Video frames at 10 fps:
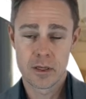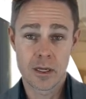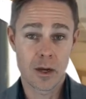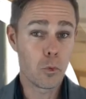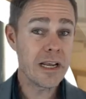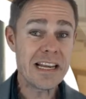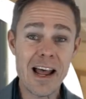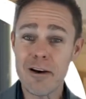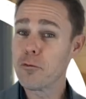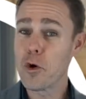Now, we
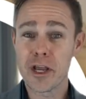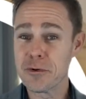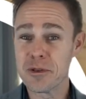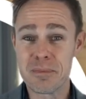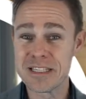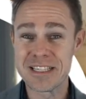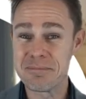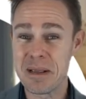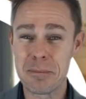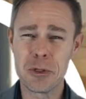love working with business
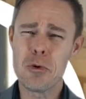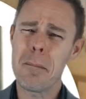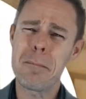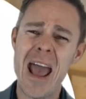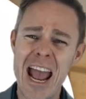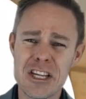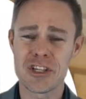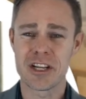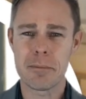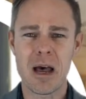people who are
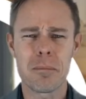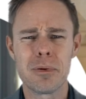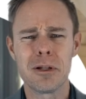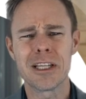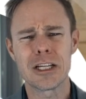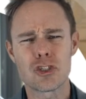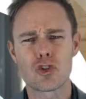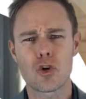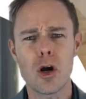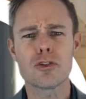passionate about building a
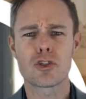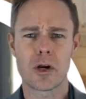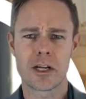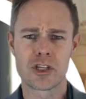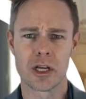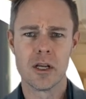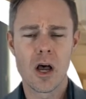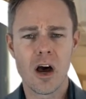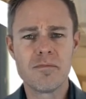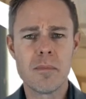strong structure
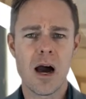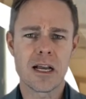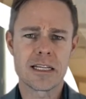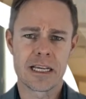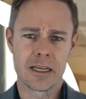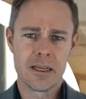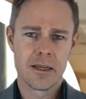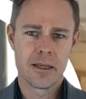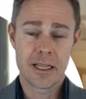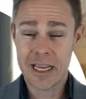of marketing
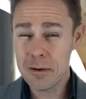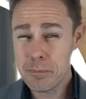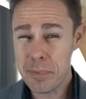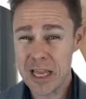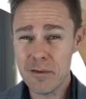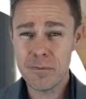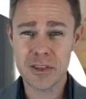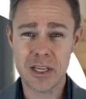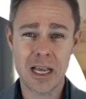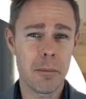that can
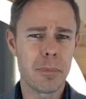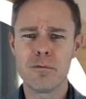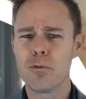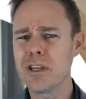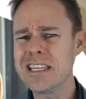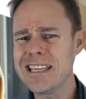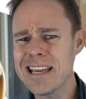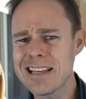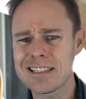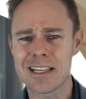benefit the company for
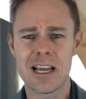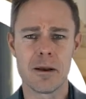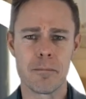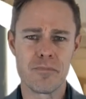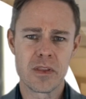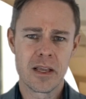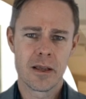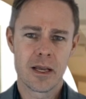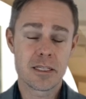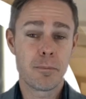years to come,
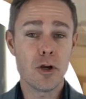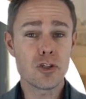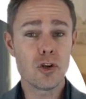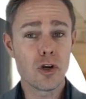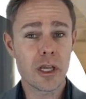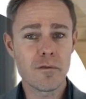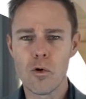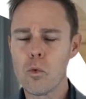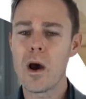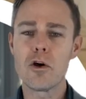as opposed to looking
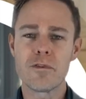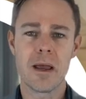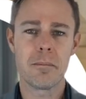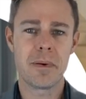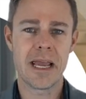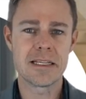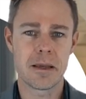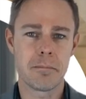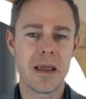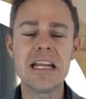for one off campaigns
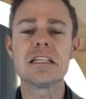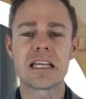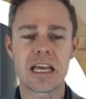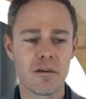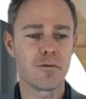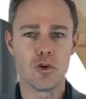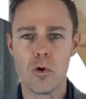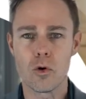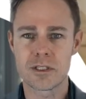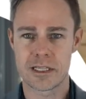that may just get a few
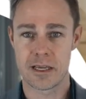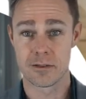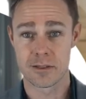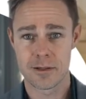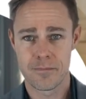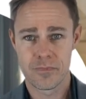more sales.